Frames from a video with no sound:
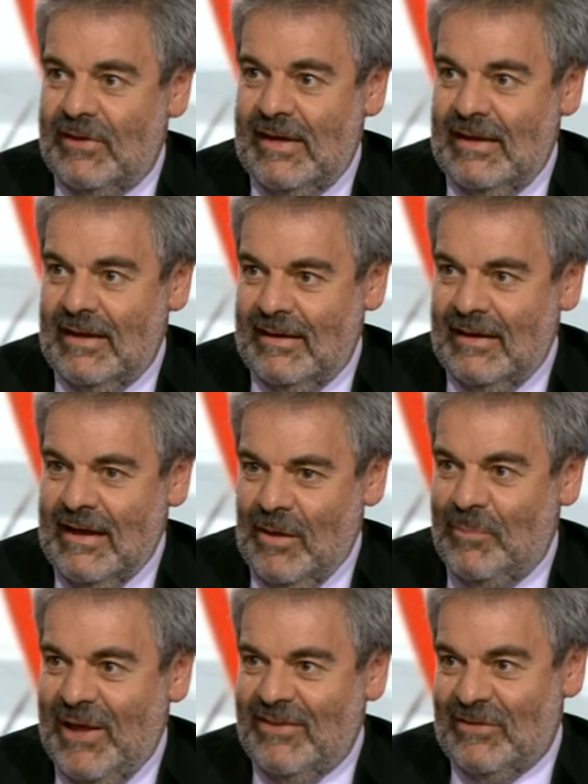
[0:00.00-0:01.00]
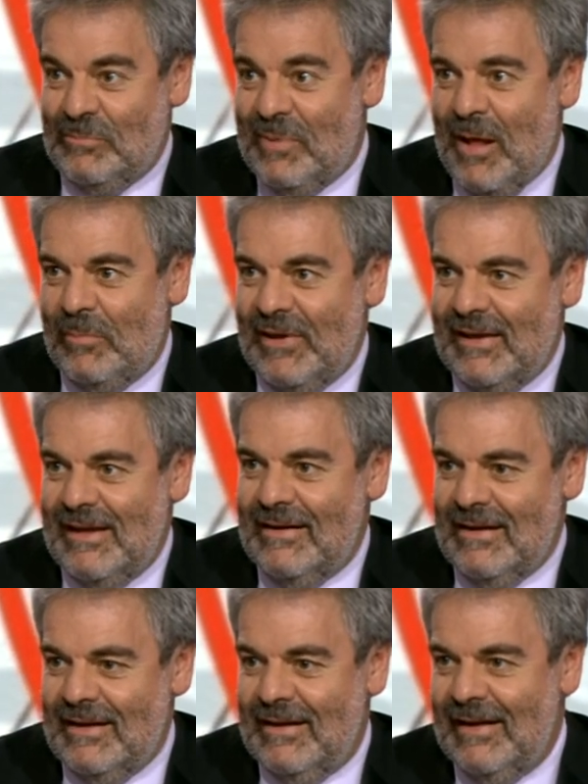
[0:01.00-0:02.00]
He appears in public
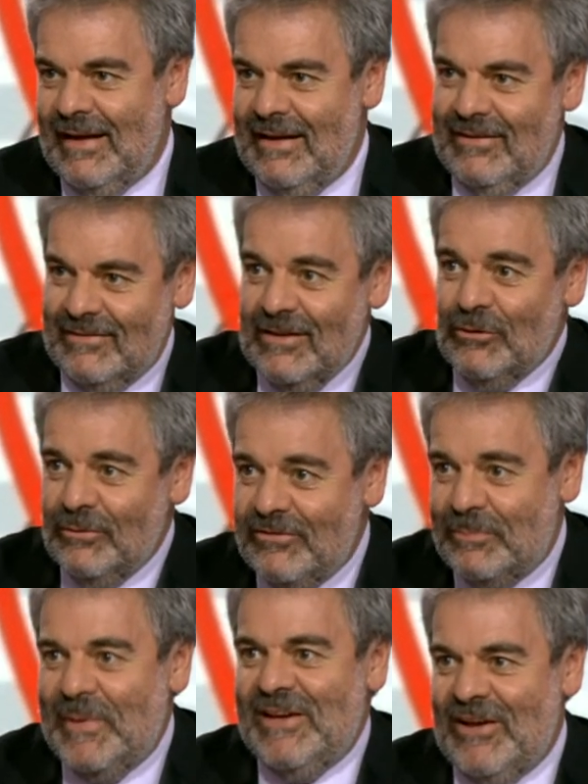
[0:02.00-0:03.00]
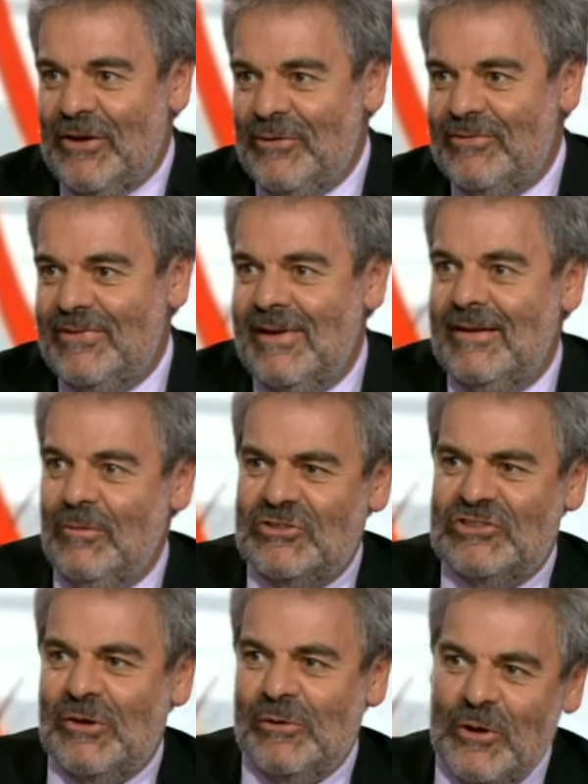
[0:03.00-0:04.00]
in his little Speedos, which
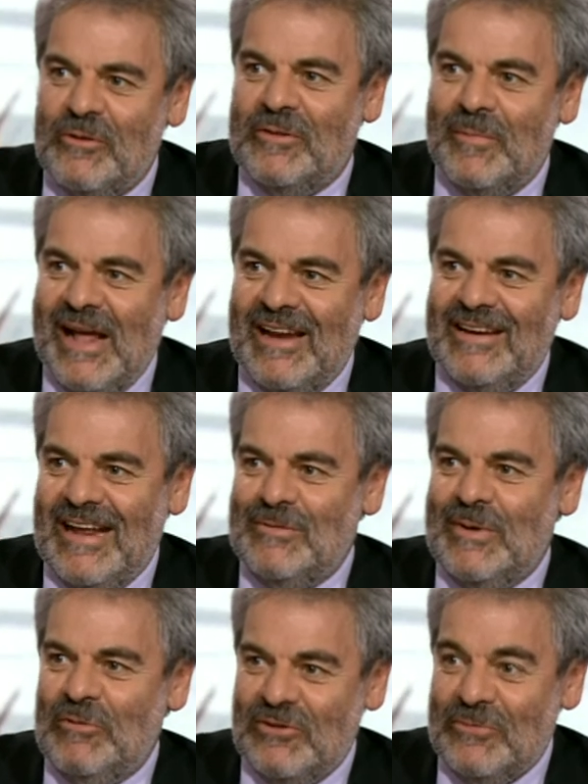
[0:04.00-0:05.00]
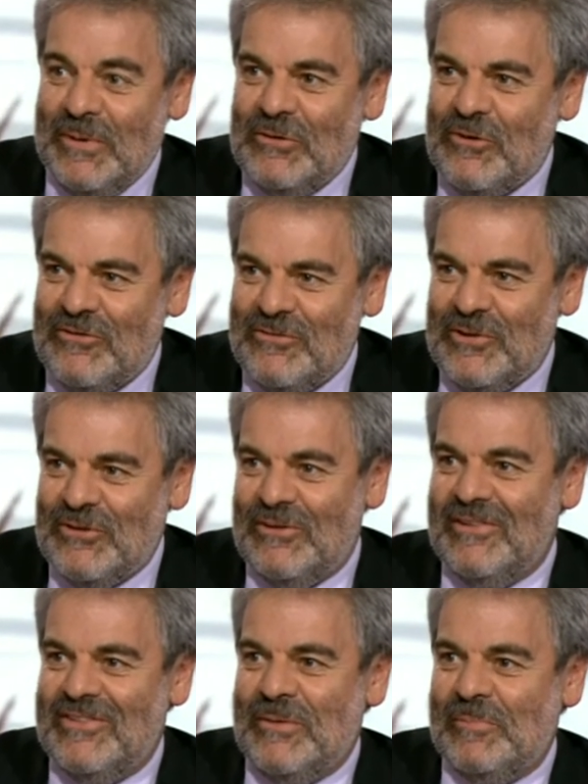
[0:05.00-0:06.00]
show a lot of the male anatomy, which is a bit
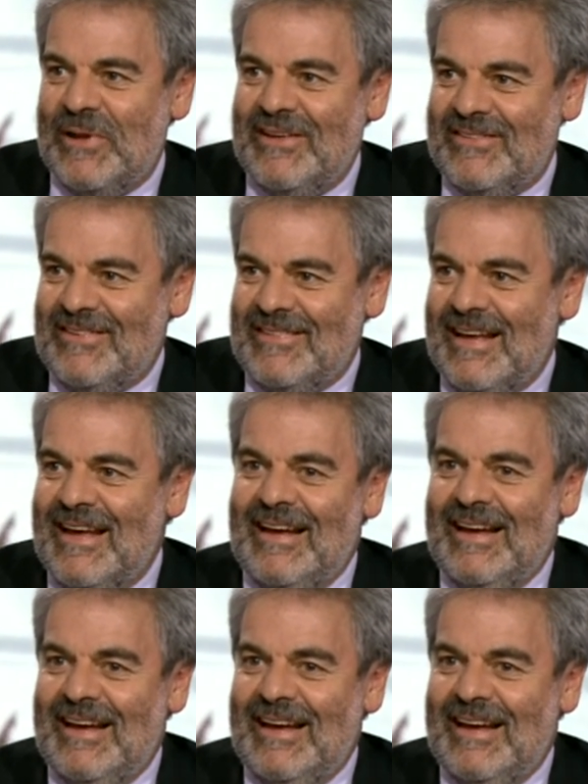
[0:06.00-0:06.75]
controversial in some places.